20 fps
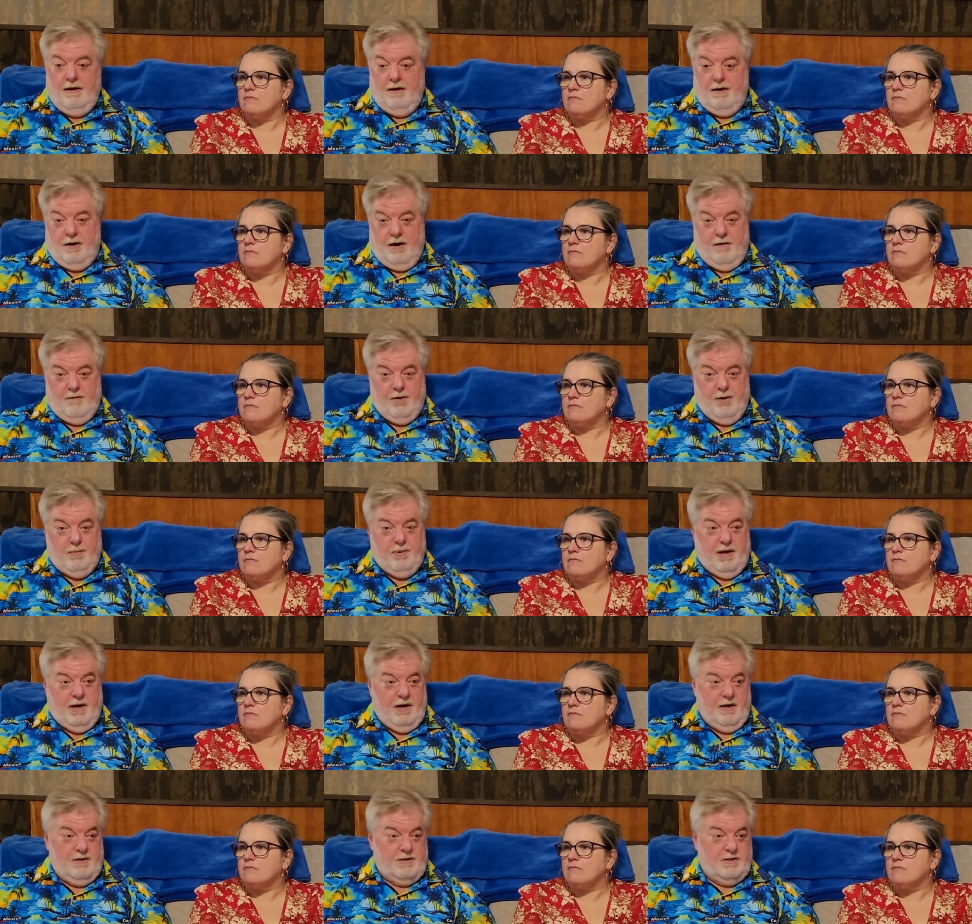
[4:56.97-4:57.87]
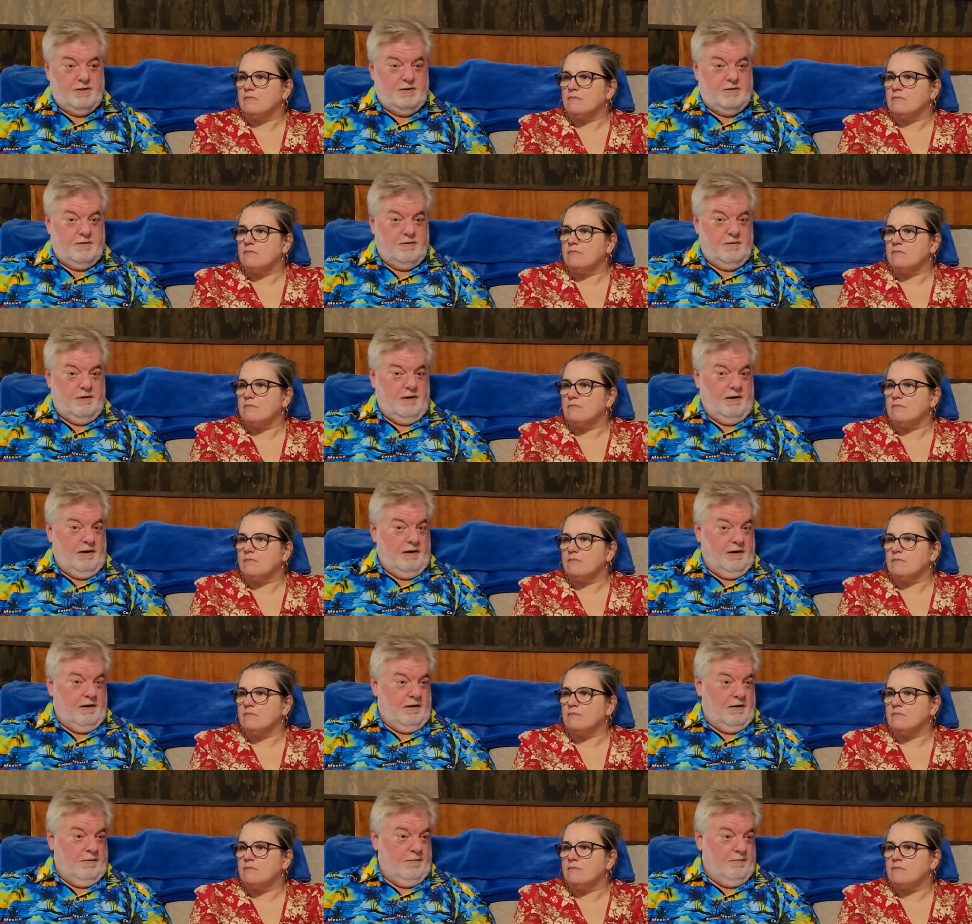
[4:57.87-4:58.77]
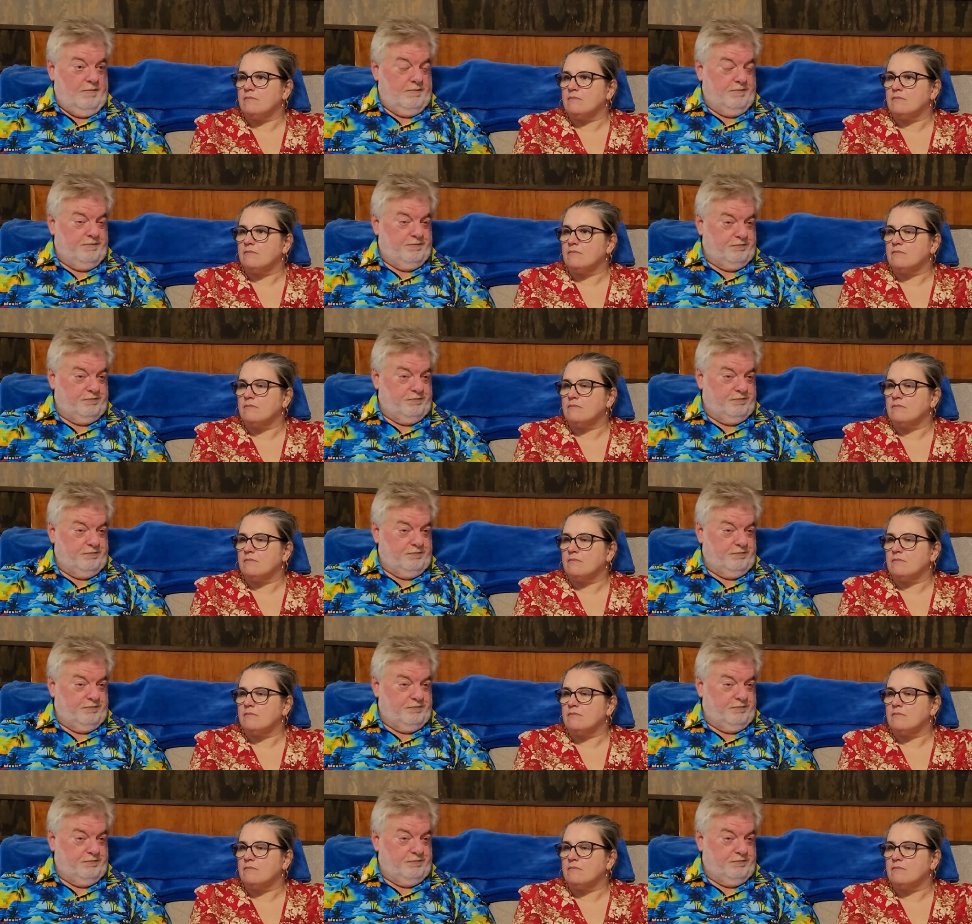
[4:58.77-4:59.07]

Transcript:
Speaker 1: Coffee pots, um,